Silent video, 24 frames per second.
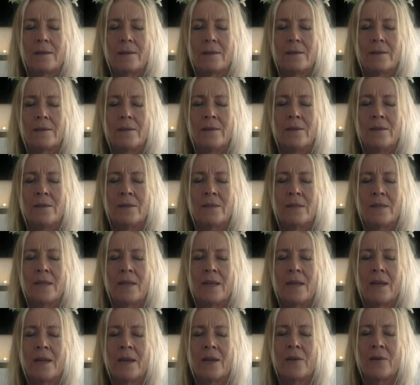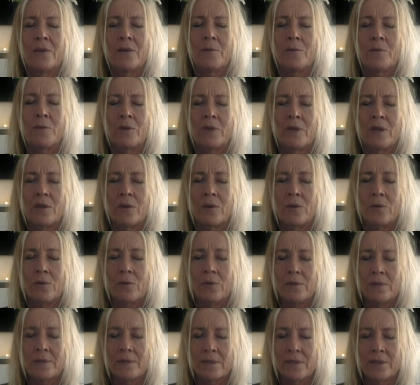Just noticing how the body
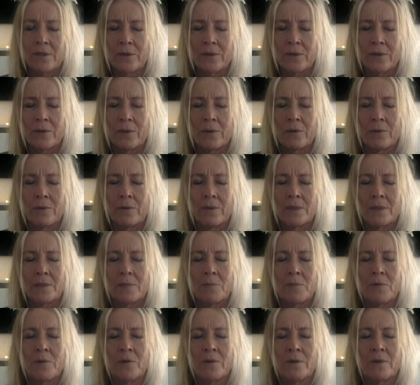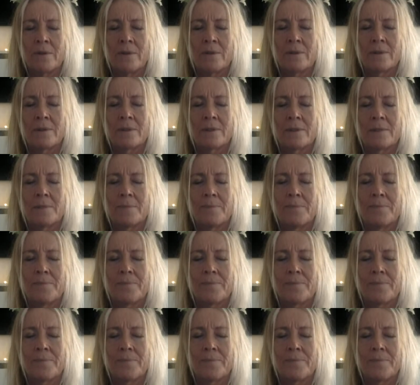also responds.